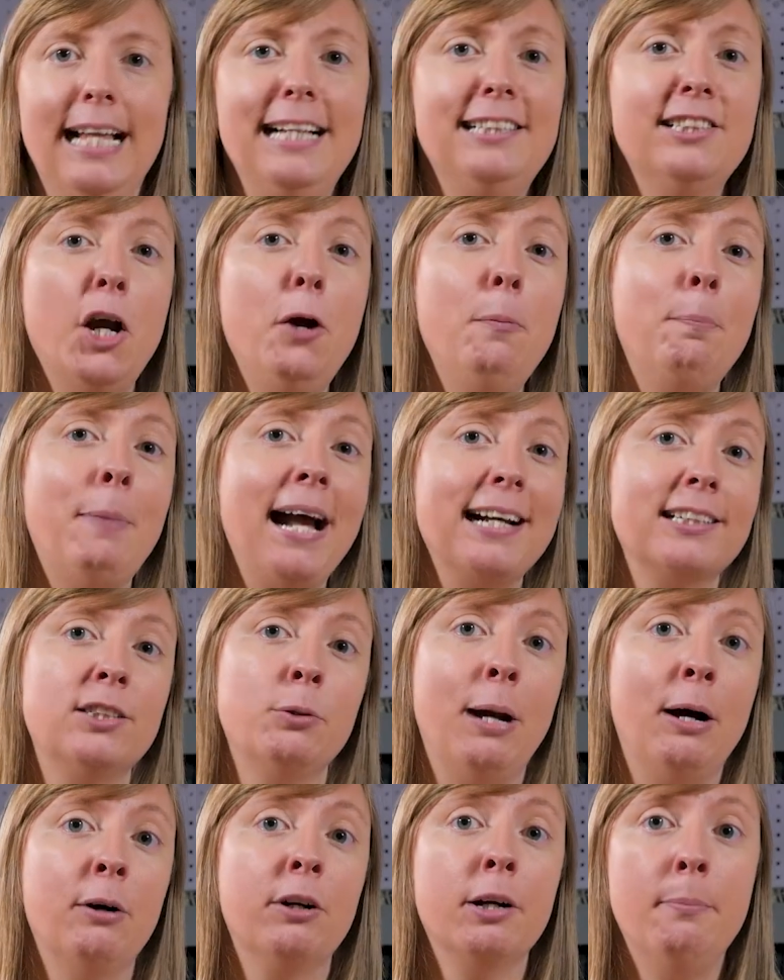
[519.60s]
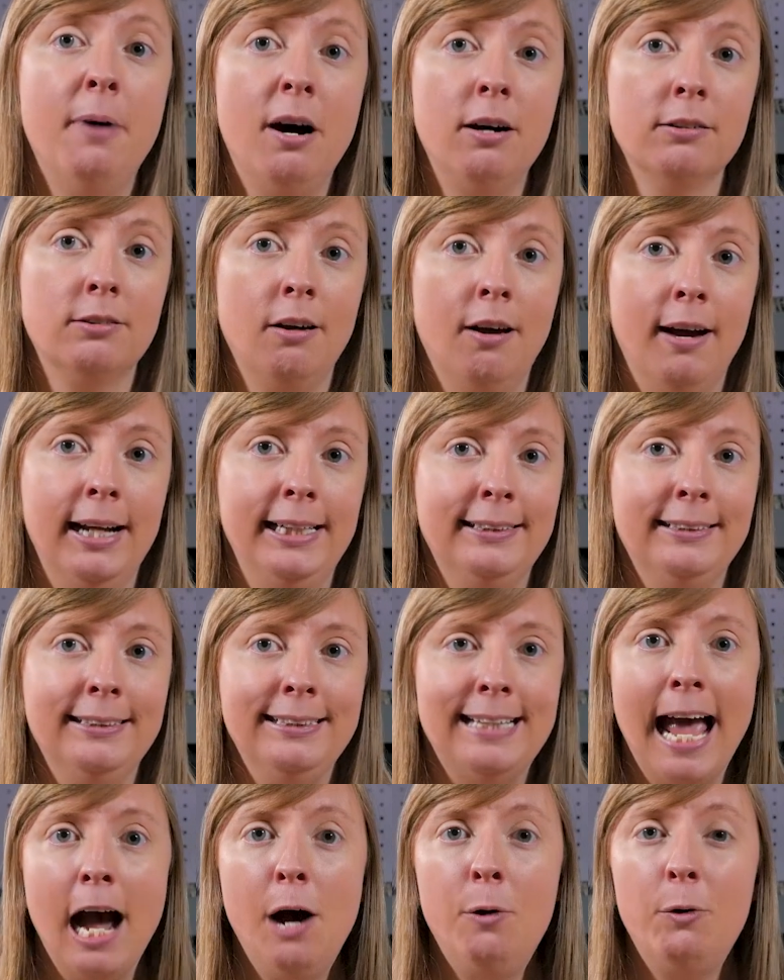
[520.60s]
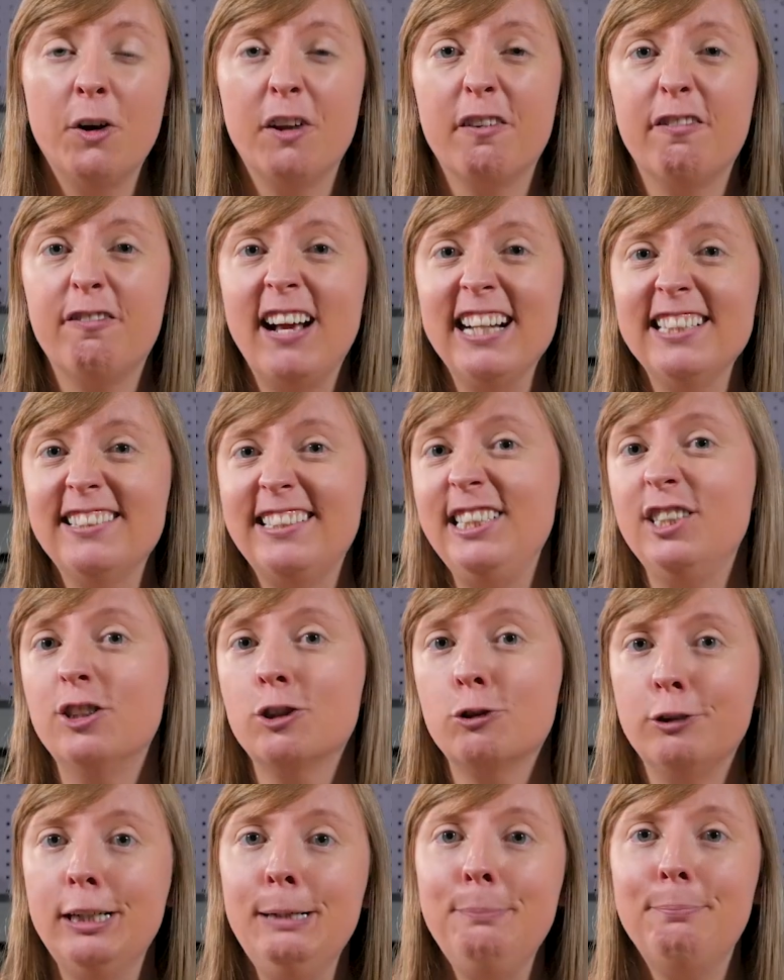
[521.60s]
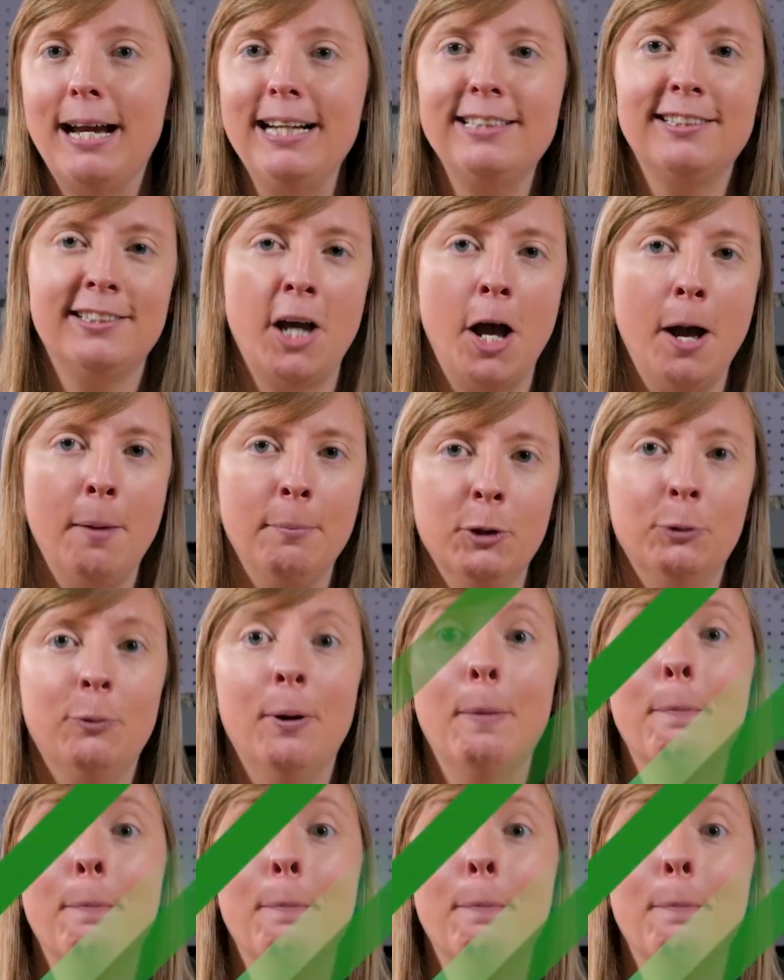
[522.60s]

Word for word: Let's go back to our command line, now on a fancy screen-based terminal,